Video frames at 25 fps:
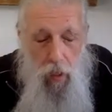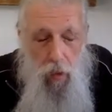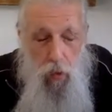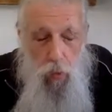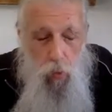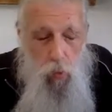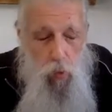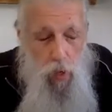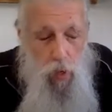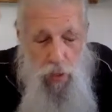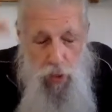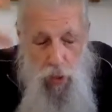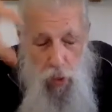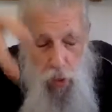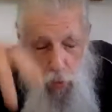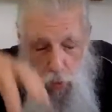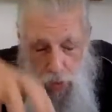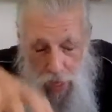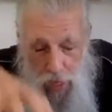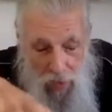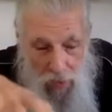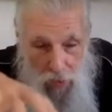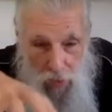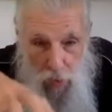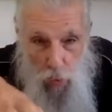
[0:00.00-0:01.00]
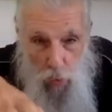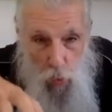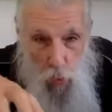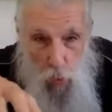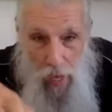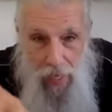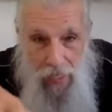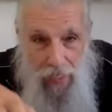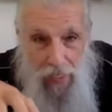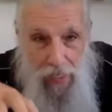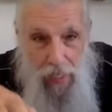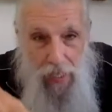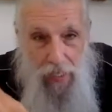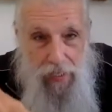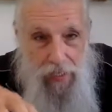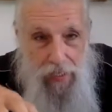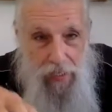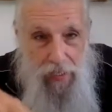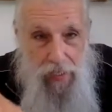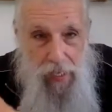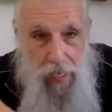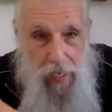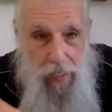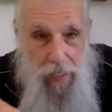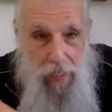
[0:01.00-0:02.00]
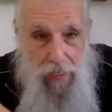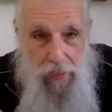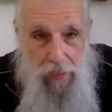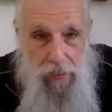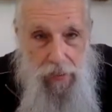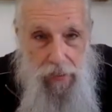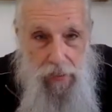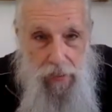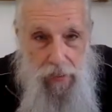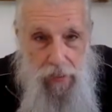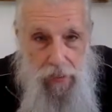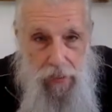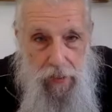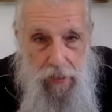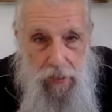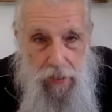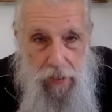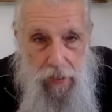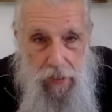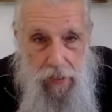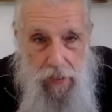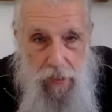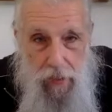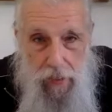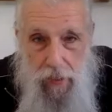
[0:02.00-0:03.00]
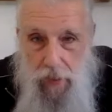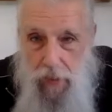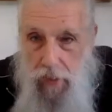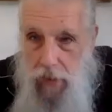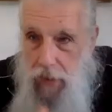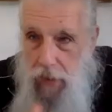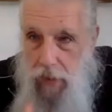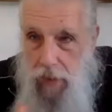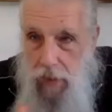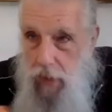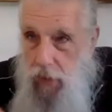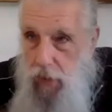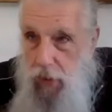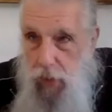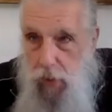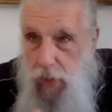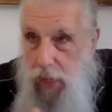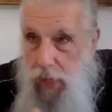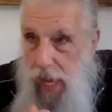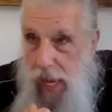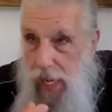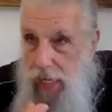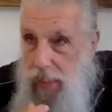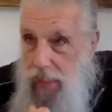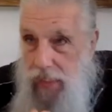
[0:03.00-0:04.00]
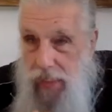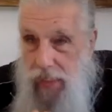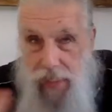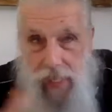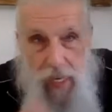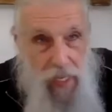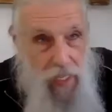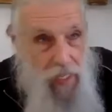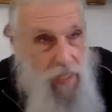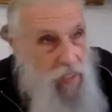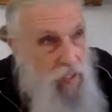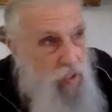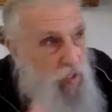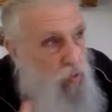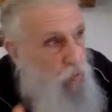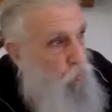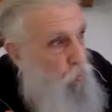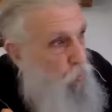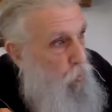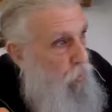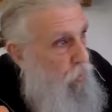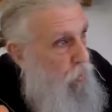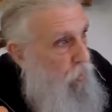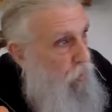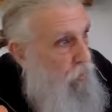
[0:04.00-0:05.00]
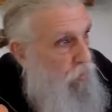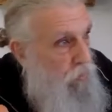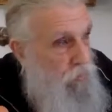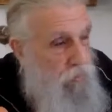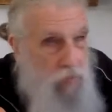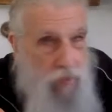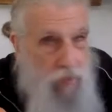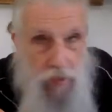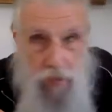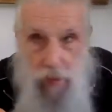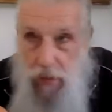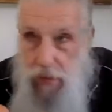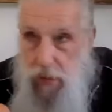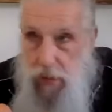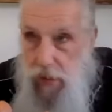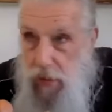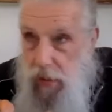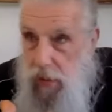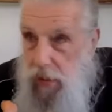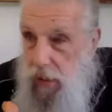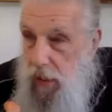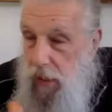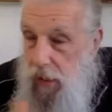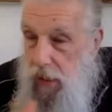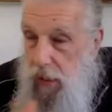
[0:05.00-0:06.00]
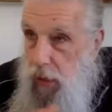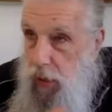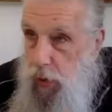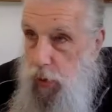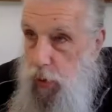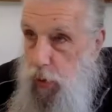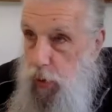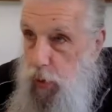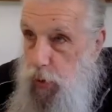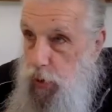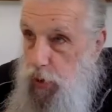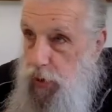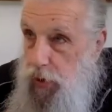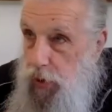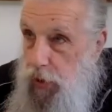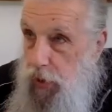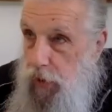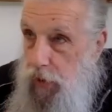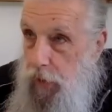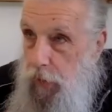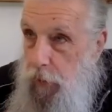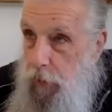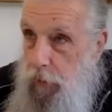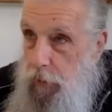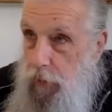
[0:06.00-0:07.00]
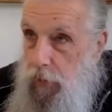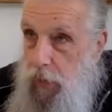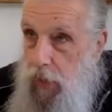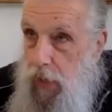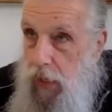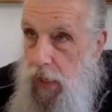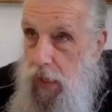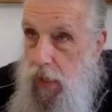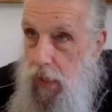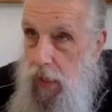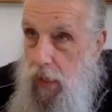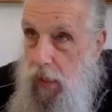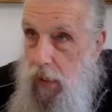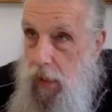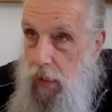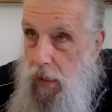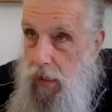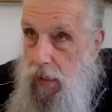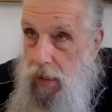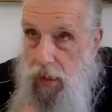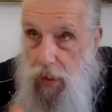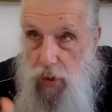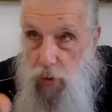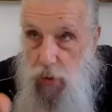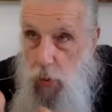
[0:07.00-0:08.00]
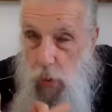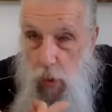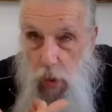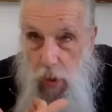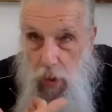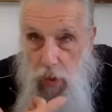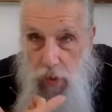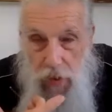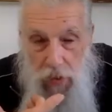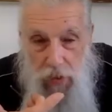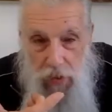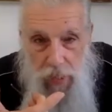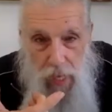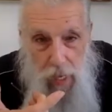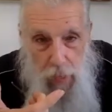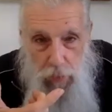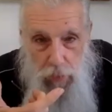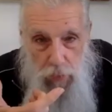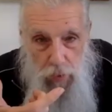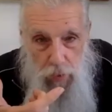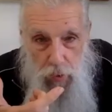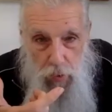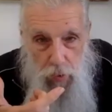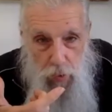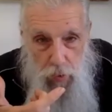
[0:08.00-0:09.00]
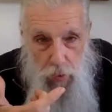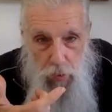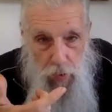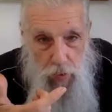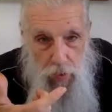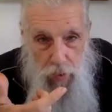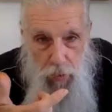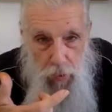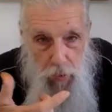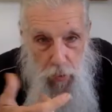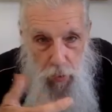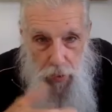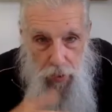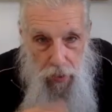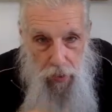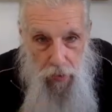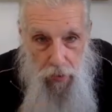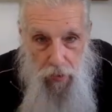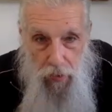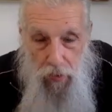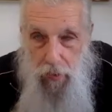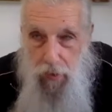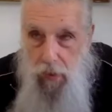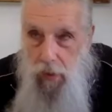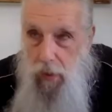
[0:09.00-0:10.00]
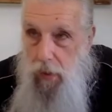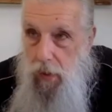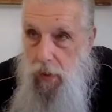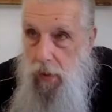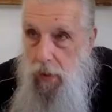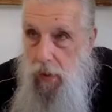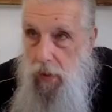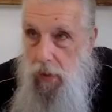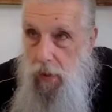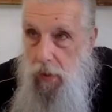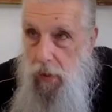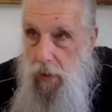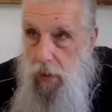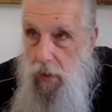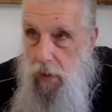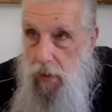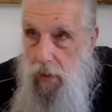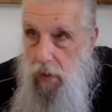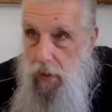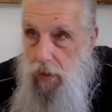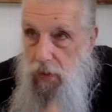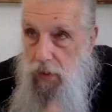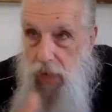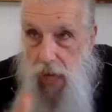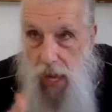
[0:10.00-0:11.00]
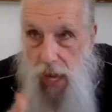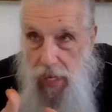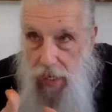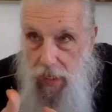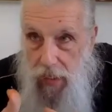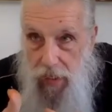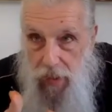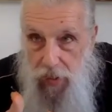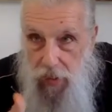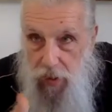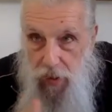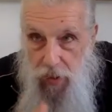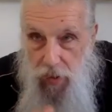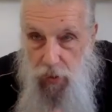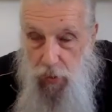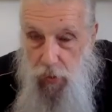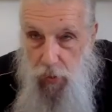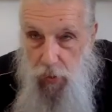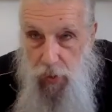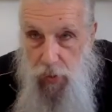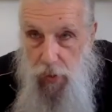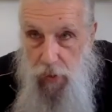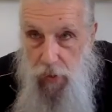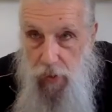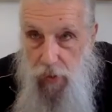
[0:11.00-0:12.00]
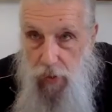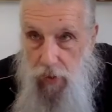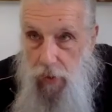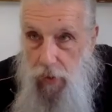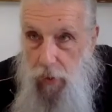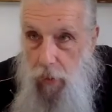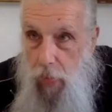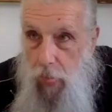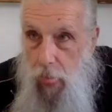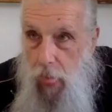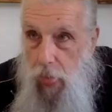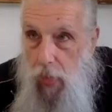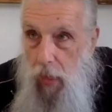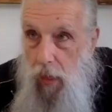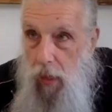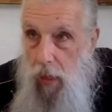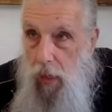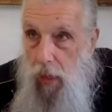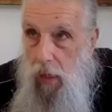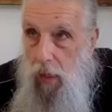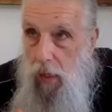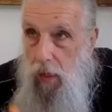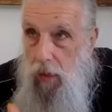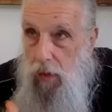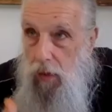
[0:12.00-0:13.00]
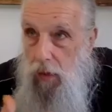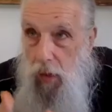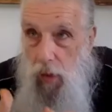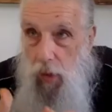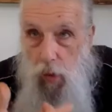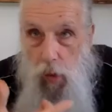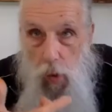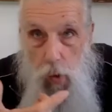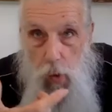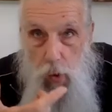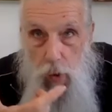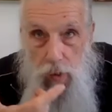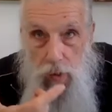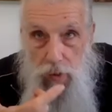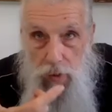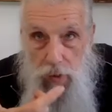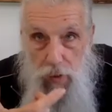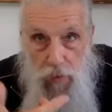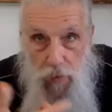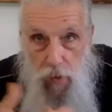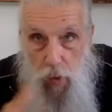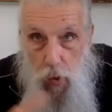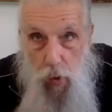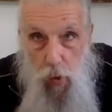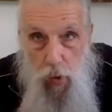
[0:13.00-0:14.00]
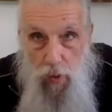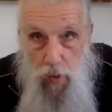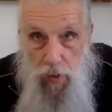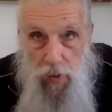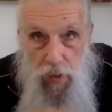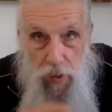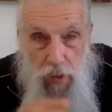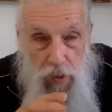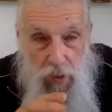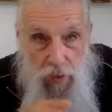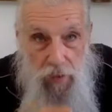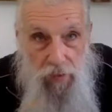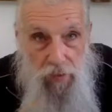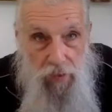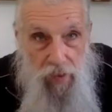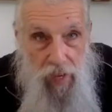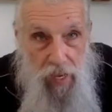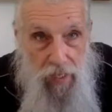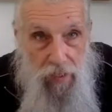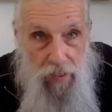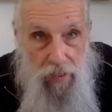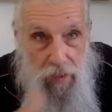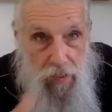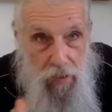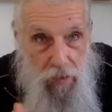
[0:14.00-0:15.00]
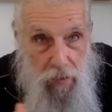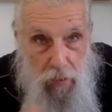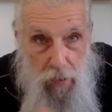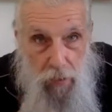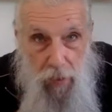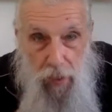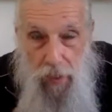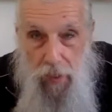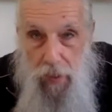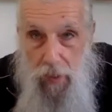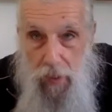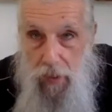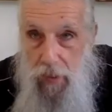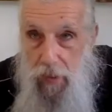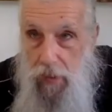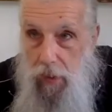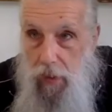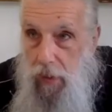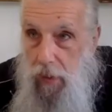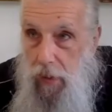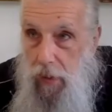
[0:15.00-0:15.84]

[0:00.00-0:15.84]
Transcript: When you're in the waking state, you can't say this world is an illusion. This world is absolutely real. Science is real. The laws of cause and effect are real.